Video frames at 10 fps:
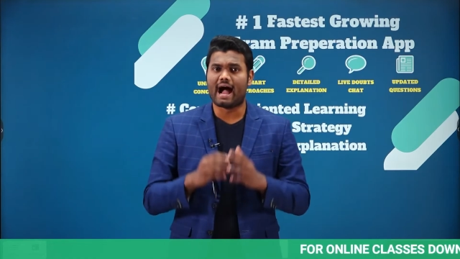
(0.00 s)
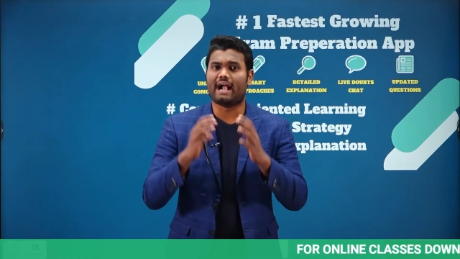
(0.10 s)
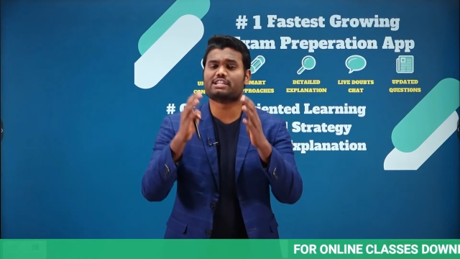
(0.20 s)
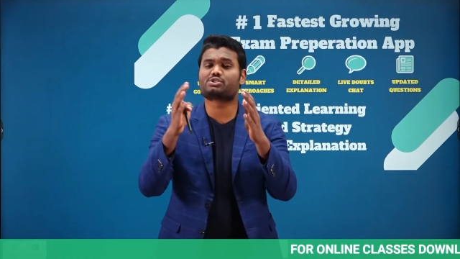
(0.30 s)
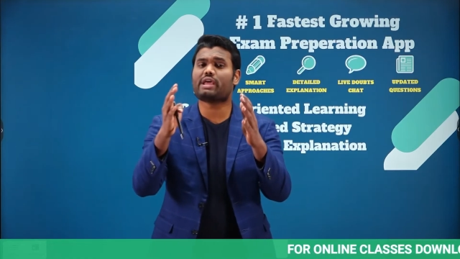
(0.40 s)

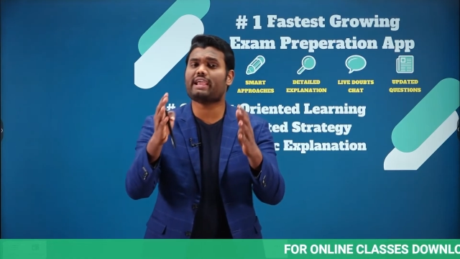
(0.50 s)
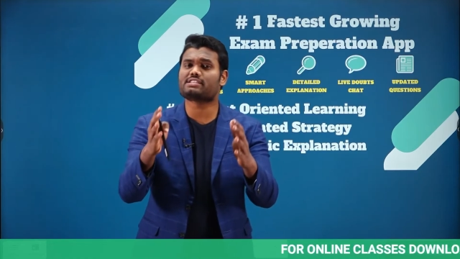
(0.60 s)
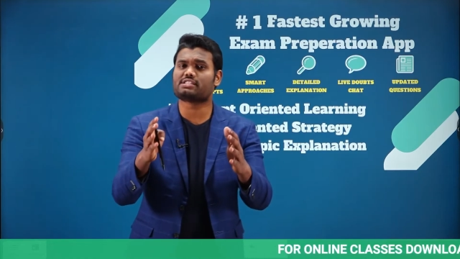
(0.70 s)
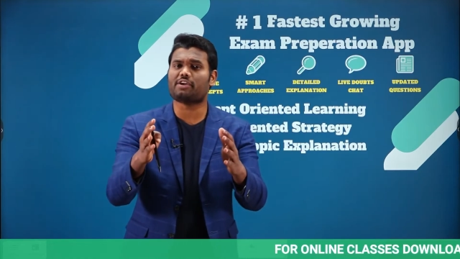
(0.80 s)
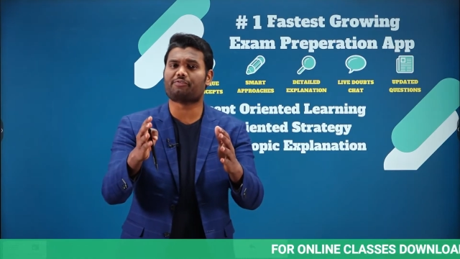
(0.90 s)
and staying
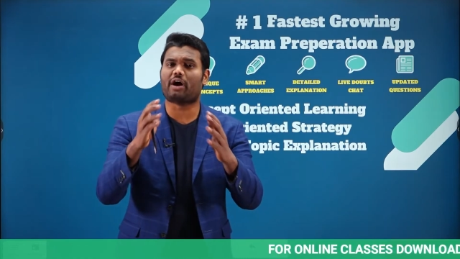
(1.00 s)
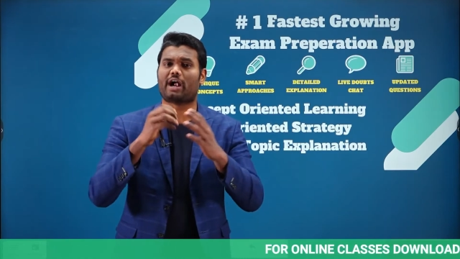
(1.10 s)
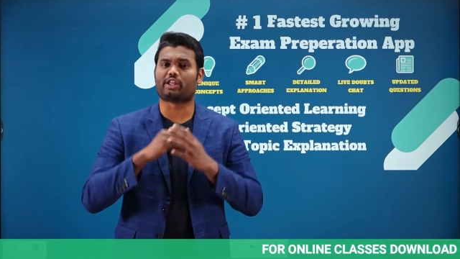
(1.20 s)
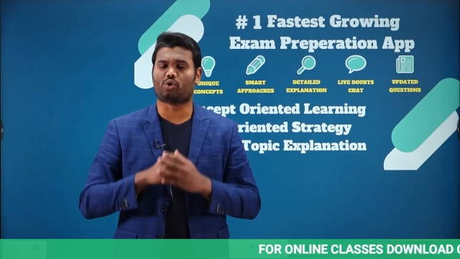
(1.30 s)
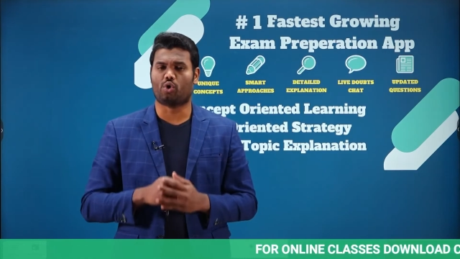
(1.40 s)
safe
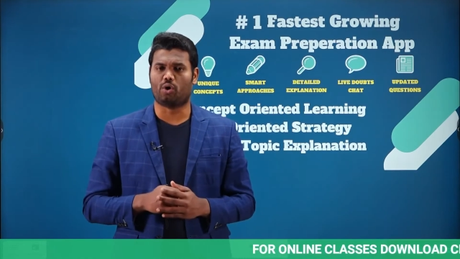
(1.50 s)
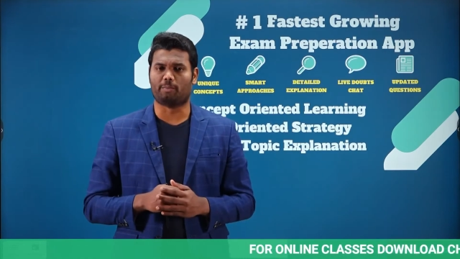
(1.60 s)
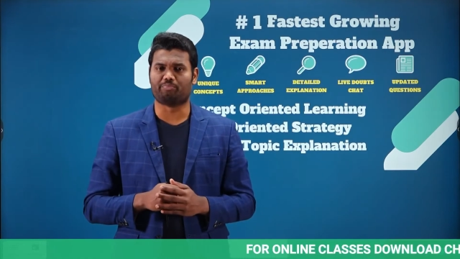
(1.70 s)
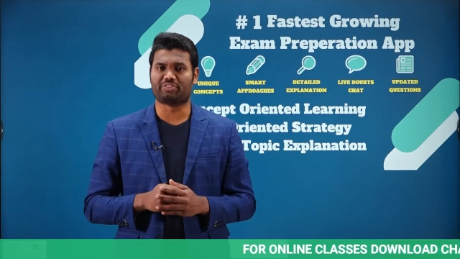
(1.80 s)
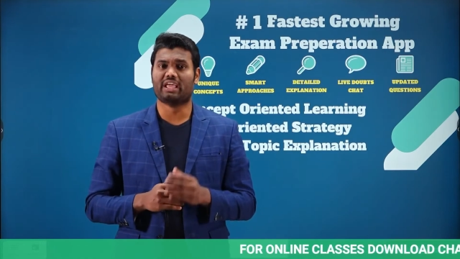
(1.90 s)
at your
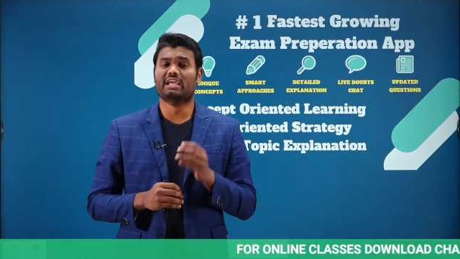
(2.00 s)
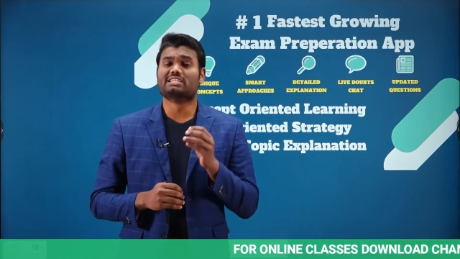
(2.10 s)
home.